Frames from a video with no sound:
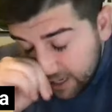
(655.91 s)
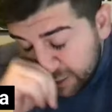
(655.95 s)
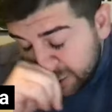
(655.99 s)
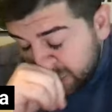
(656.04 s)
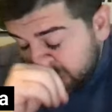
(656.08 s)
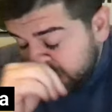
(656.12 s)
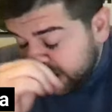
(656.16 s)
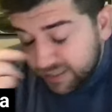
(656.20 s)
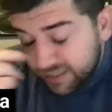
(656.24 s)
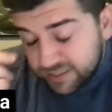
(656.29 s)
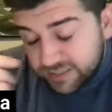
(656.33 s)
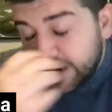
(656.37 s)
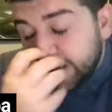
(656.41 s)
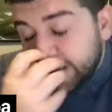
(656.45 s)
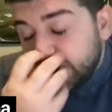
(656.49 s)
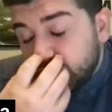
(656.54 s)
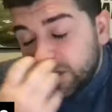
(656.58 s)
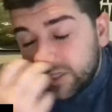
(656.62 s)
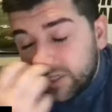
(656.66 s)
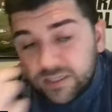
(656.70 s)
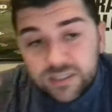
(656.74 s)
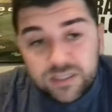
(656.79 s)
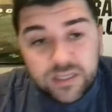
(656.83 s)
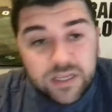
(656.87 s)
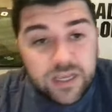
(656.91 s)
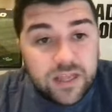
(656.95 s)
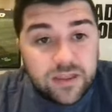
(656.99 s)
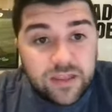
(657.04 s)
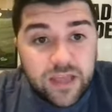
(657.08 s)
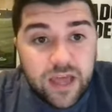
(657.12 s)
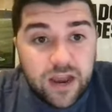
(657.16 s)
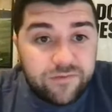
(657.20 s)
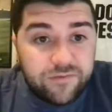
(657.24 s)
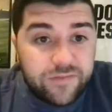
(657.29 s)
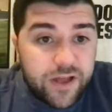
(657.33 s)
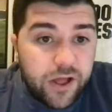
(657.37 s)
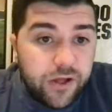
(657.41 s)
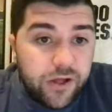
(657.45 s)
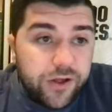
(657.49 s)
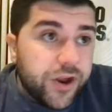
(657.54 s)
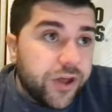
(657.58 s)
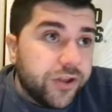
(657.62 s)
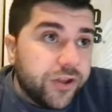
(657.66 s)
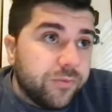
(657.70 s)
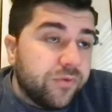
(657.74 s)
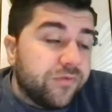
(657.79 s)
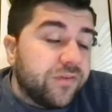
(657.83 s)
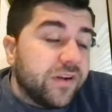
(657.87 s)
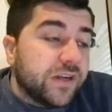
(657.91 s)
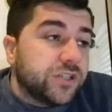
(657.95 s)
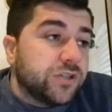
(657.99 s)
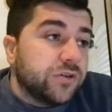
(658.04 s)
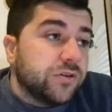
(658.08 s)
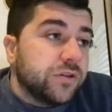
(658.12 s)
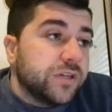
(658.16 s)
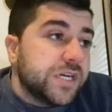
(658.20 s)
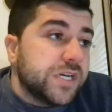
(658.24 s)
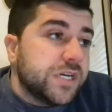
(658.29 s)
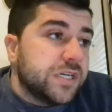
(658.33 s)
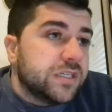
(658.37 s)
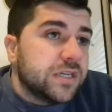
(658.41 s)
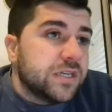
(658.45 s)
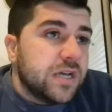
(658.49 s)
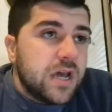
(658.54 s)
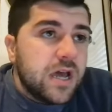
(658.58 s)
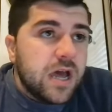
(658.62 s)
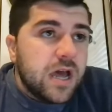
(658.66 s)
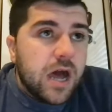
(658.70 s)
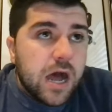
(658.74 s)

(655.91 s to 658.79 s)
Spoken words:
organizations in the NFL and other professional leagues.